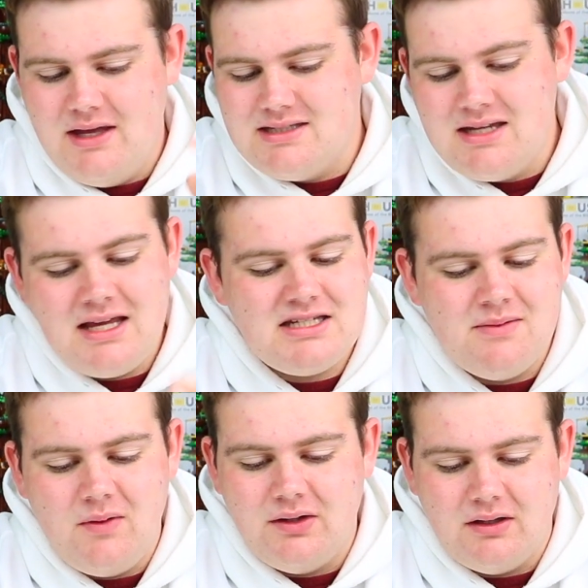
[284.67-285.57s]
It's nice
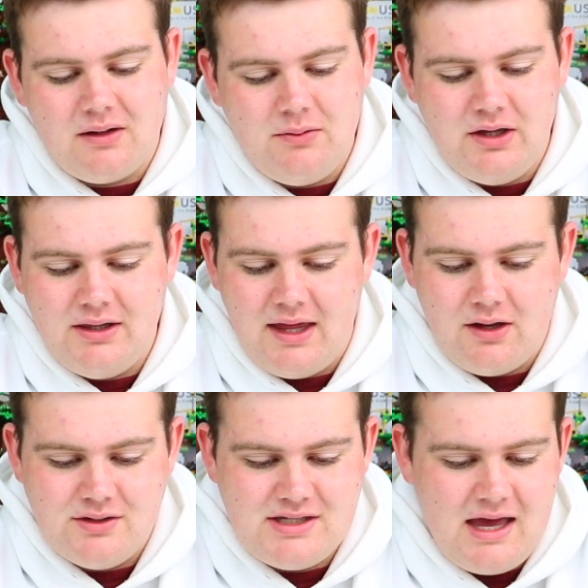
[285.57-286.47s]
to build a complete
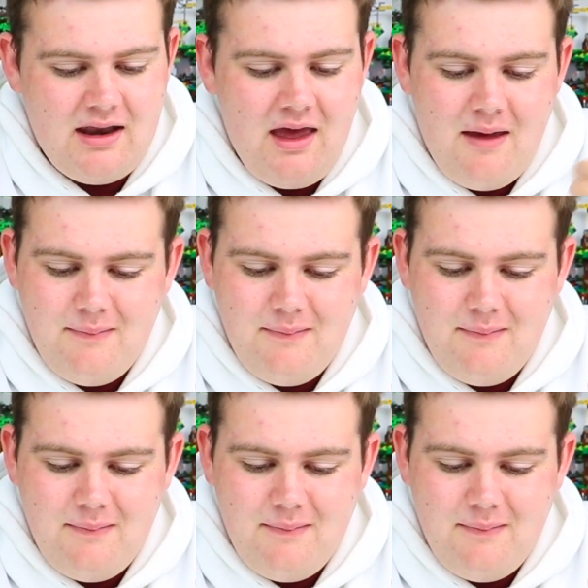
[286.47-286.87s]
Lego set.